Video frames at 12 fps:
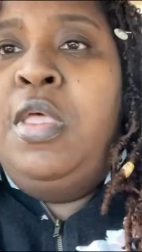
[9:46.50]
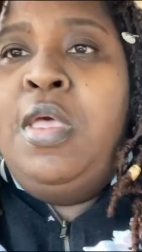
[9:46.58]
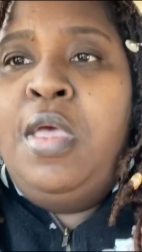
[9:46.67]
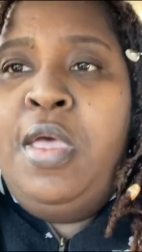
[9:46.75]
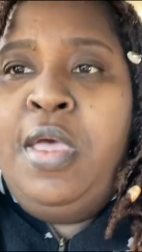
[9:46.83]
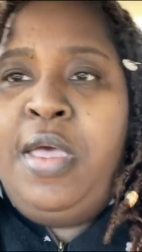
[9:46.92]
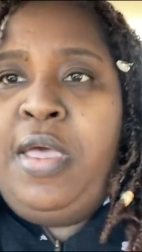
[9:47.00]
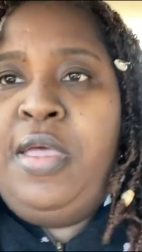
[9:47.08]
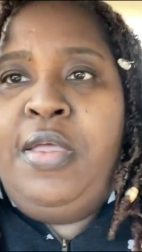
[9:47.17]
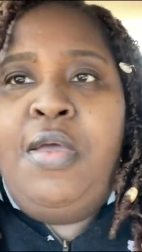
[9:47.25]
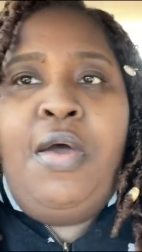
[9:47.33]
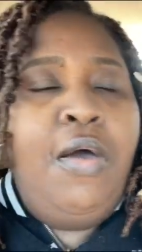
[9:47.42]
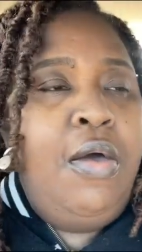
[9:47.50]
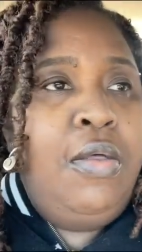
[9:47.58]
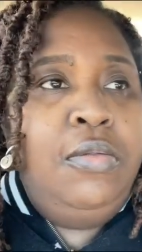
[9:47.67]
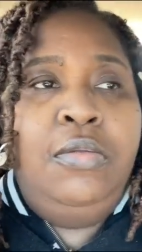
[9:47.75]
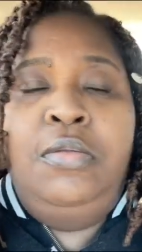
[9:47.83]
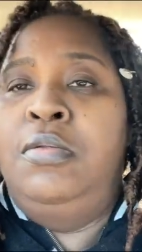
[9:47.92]
lab. Hey, y'all
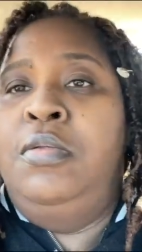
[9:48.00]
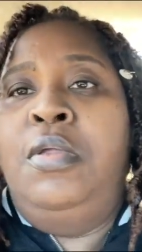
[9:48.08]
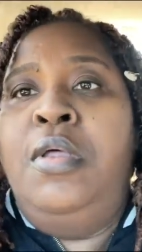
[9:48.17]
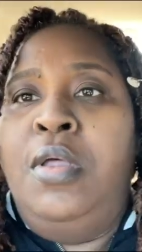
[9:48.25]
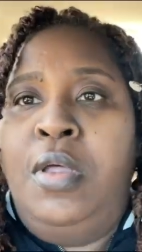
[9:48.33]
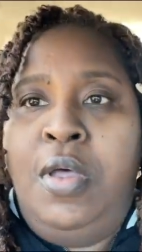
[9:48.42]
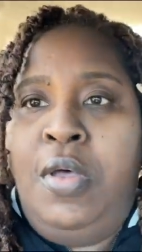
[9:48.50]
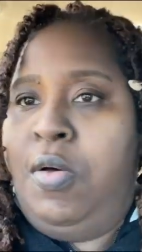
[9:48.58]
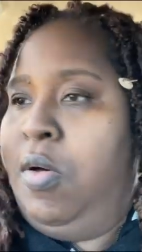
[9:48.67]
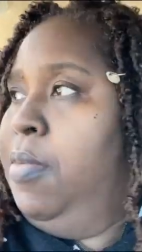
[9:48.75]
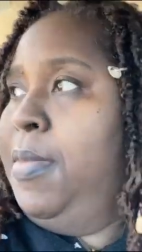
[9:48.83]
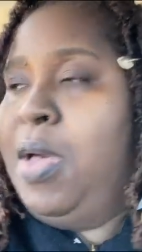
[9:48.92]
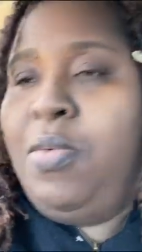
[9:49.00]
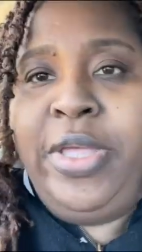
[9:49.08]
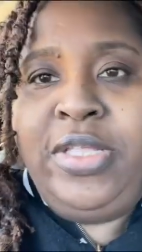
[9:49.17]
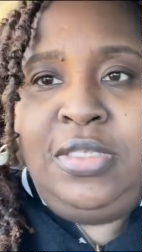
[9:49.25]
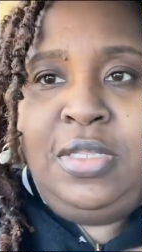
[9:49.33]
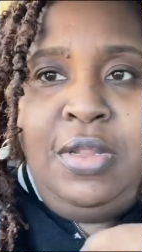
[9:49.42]
on my
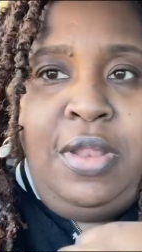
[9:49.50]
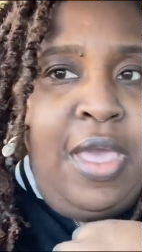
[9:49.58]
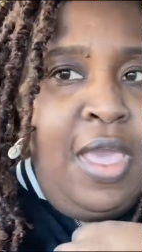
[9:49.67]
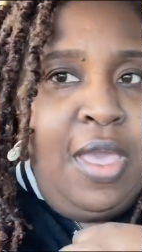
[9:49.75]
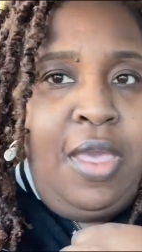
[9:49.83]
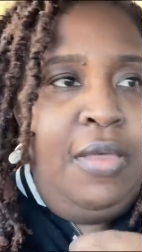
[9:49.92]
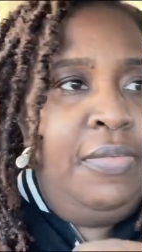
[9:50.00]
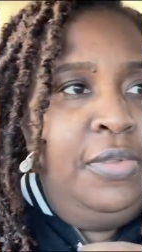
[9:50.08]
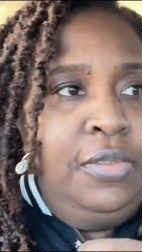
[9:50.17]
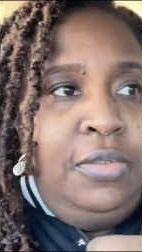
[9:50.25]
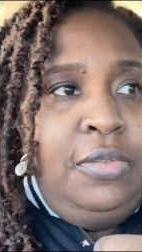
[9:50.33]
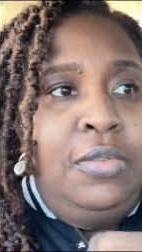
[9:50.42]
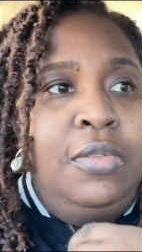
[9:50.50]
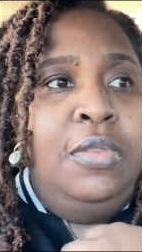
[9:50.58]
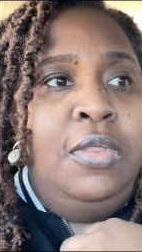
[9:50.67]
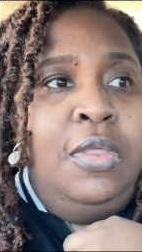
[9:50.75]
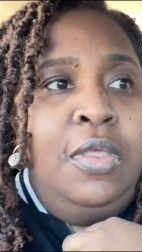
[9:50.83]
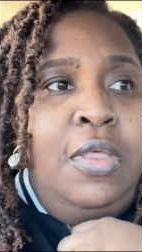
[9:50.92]
way to the lab.
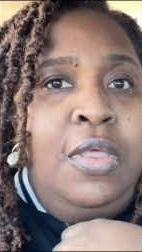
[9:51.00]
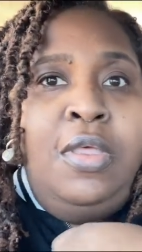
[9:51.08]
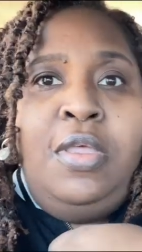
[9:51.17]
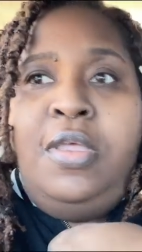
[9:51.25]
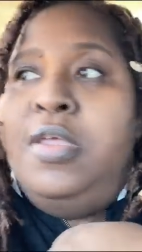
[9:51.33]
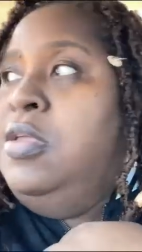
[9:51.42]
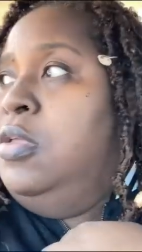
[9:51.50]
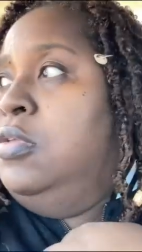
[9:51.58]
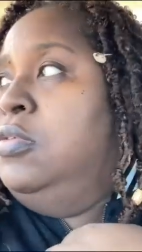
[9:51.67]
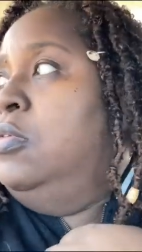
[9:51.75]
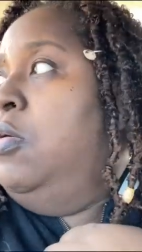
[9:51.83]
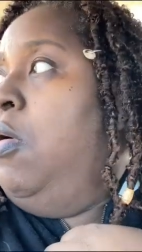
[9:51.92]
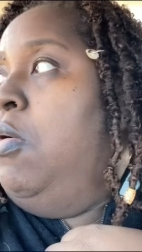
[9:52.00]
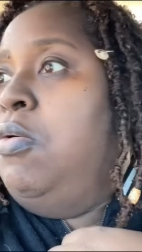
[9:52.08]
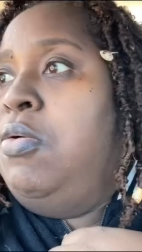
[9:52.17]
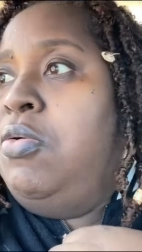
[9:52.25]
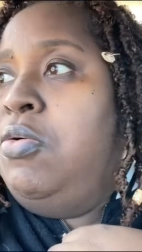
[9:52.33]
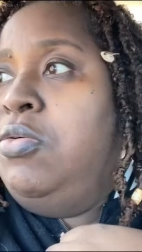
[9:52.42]
It is
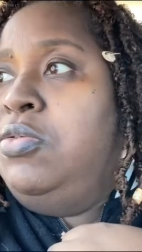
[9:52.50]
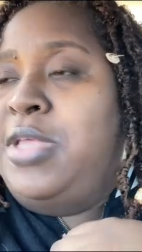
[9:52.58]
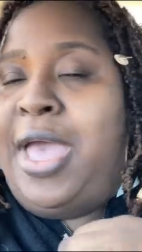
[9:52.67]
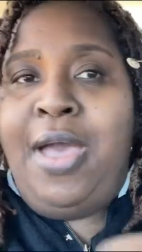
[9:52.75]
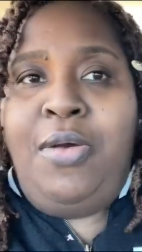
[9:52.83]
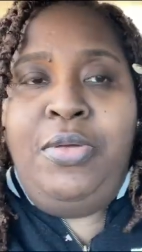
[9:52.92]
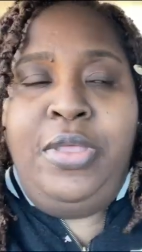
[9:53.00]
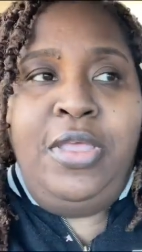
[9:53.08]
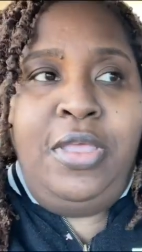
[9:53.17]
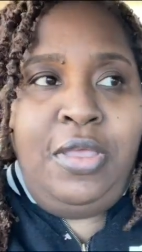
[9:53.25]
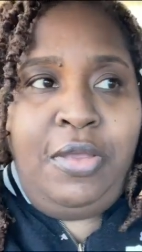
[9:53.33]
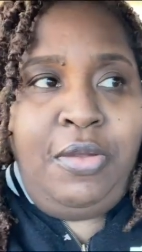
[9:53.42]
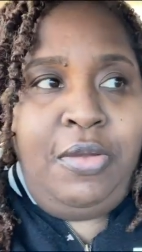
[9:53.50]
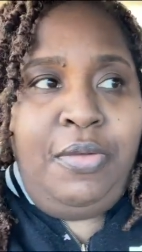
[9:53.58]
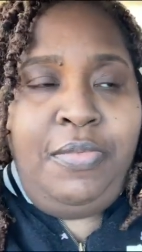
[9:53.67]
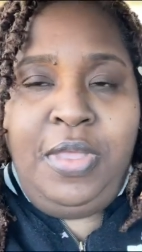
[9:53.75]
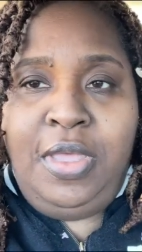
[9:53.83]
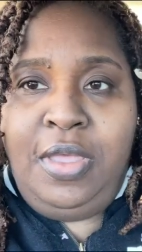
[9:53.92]
cold out here,
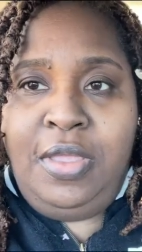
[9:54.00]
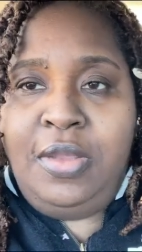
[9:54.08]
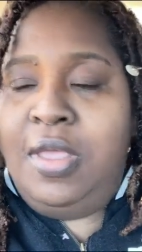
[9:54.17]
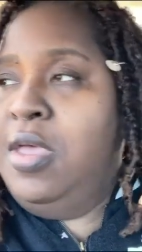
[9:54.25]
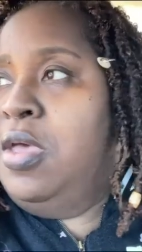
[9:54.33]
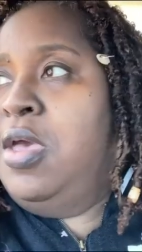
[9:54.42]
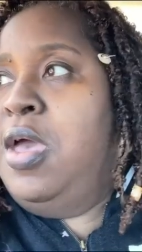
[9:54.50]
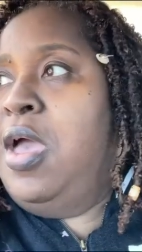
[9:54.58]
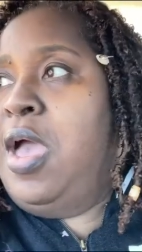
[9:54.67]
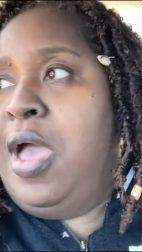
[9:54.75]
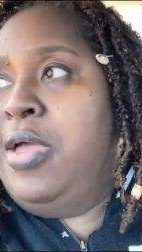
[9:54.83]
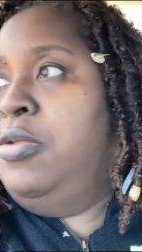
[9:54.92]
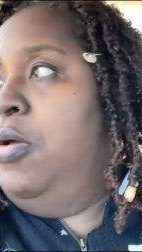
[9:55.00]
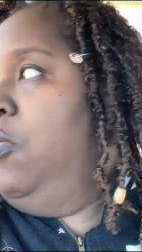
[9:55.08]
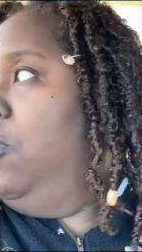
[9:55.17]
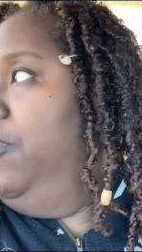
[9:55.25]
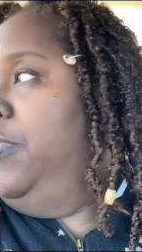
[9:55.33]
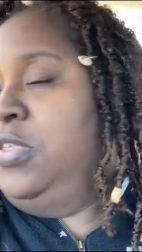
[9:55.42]
man. I
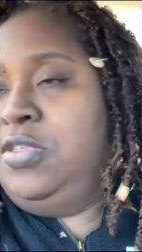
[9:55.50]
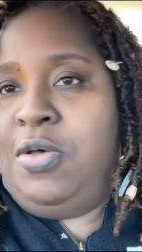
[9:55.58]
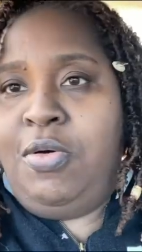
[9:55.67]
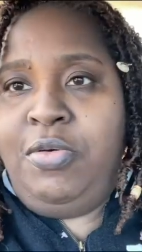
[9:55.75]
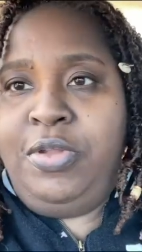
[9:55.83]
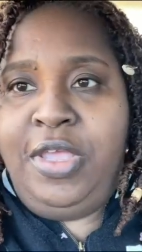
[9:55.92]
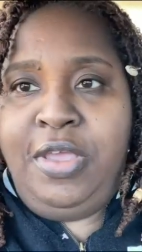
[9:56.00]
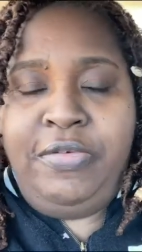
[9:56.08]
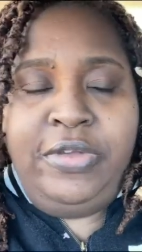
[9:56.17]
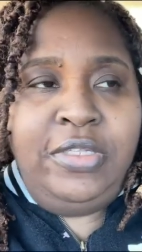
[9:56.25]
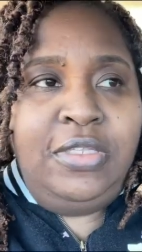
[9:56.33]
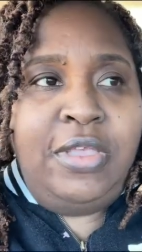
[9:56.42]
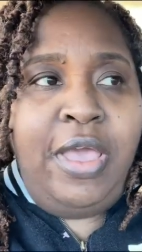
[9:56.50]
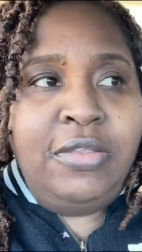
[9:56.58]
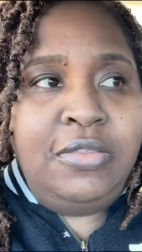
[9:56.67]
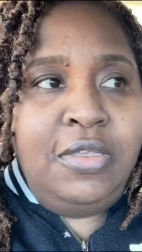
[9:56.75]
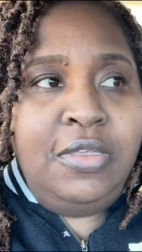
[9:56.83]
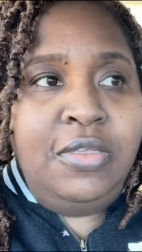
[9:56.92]
know if it's cold here in
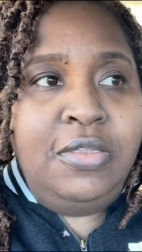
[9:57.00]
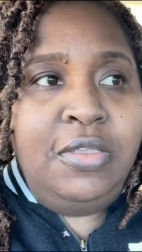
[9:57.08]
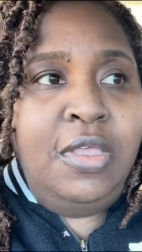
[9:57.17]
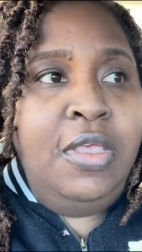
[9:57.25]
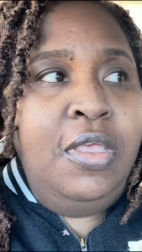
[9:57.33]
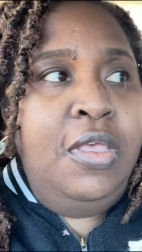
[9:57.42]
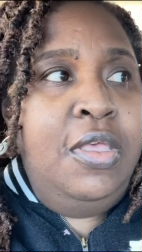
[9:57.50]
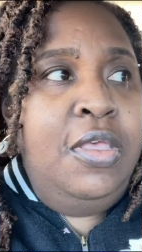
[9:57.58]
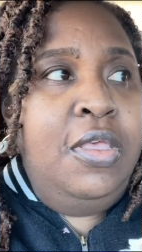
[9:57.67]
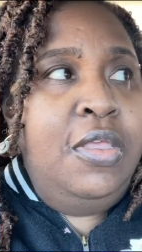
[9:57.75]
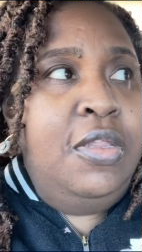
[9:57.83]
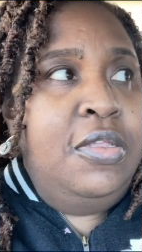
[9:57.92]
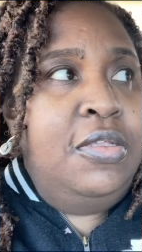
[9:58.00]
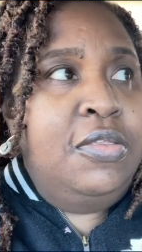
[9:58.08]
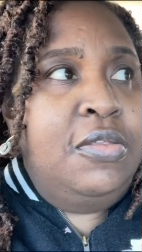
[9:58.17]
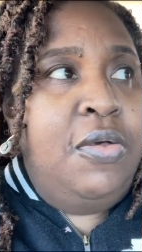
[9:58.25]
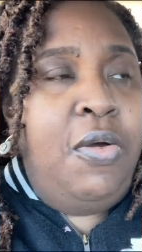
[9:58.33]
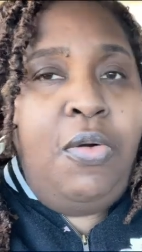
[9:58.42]
Texas, it is
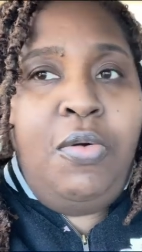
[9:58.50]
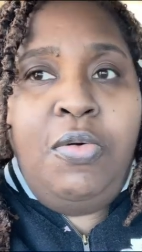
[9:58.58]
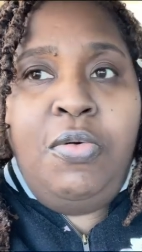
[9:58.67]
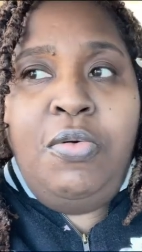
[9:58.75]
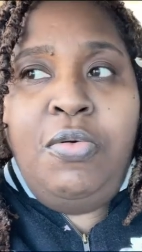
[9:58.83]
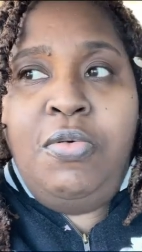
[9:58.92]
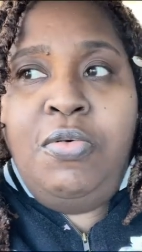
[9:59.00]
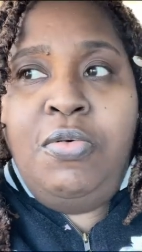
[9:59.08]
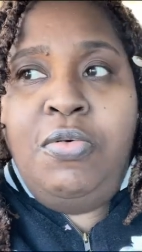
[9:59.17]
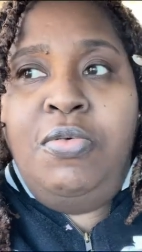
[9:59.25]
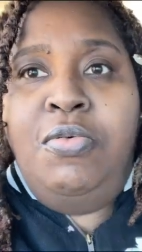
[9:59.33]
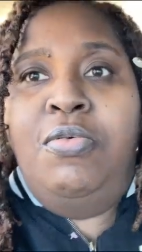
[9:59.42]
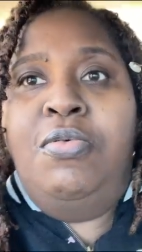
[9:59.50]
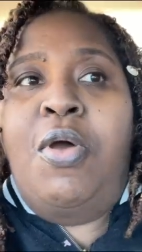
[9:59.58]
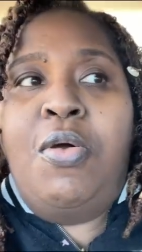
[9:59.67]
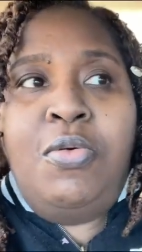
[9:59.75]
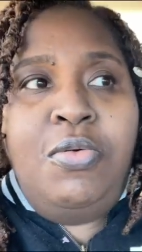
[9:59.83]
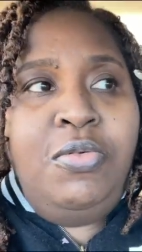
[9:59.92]

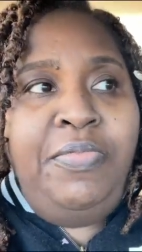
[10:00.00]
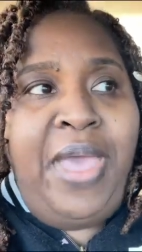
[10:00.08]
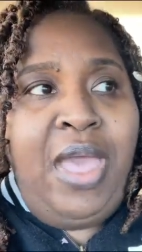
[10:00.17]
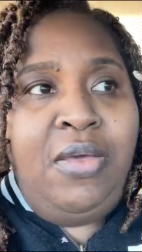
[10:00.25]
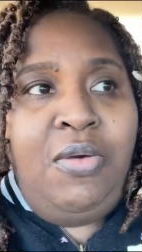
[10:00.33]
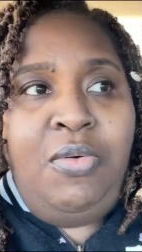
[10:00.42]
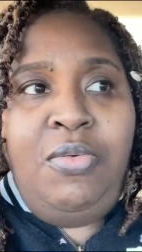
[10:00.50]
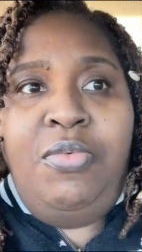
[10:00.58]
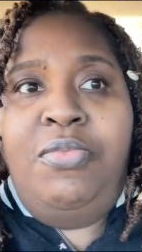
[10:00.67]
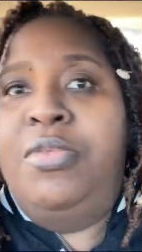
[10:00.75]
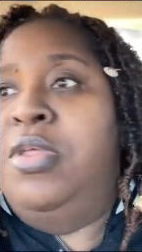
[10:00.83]
cold back home